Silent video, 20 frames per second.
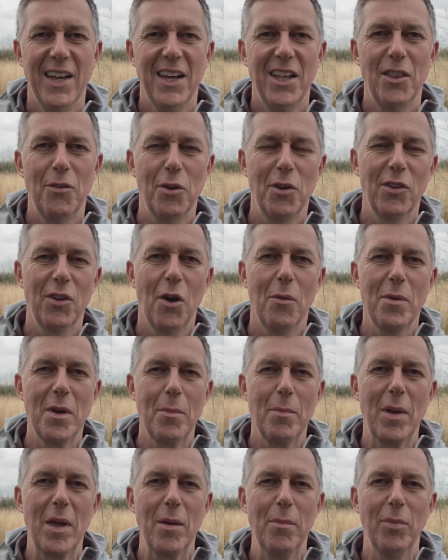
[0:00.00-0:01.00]
there are so many
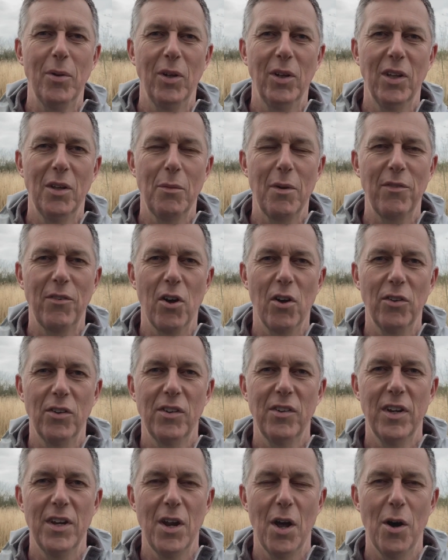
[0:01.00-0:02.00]
people that we've got
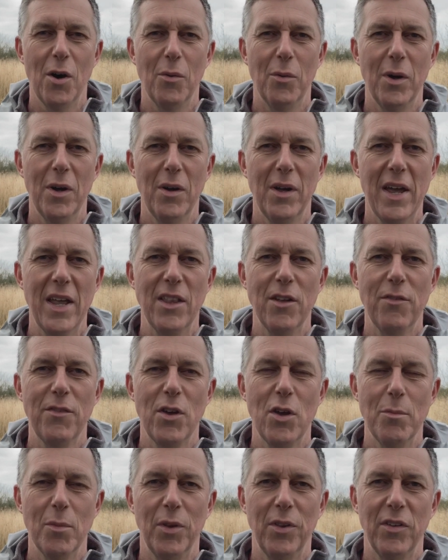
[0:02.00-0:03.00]
to know in the
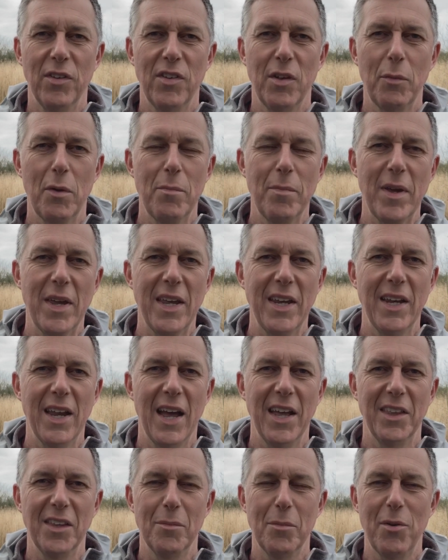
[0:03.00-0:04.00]
few months that we've been
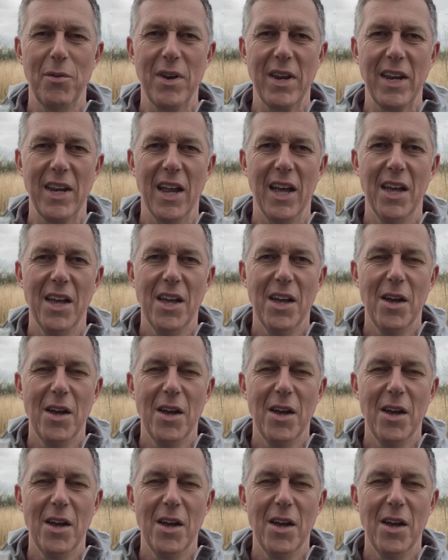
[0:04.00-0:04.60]
at the marina.